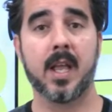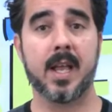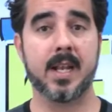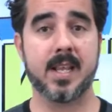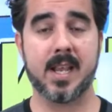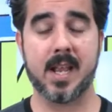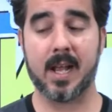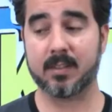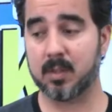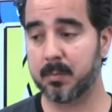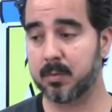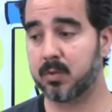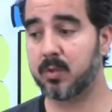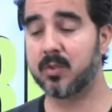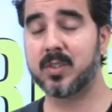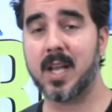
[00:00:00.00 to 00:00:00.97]
and he has some
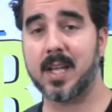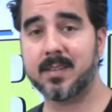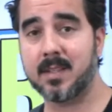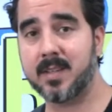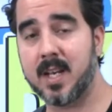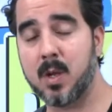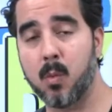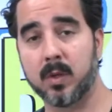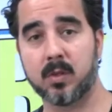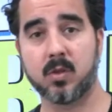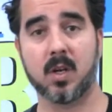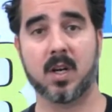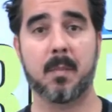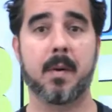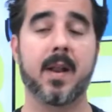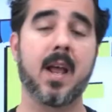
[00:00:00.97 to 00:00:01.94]
successes and he wants to
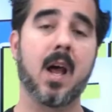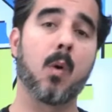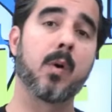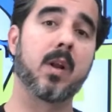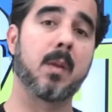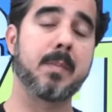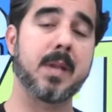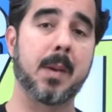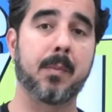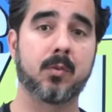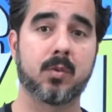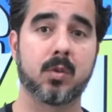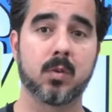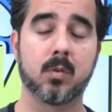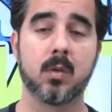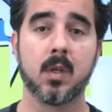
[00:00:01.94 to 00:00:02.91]
talk about how we're gonna be able
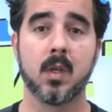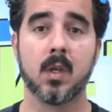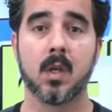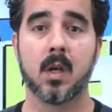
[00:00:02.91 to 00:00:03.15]
to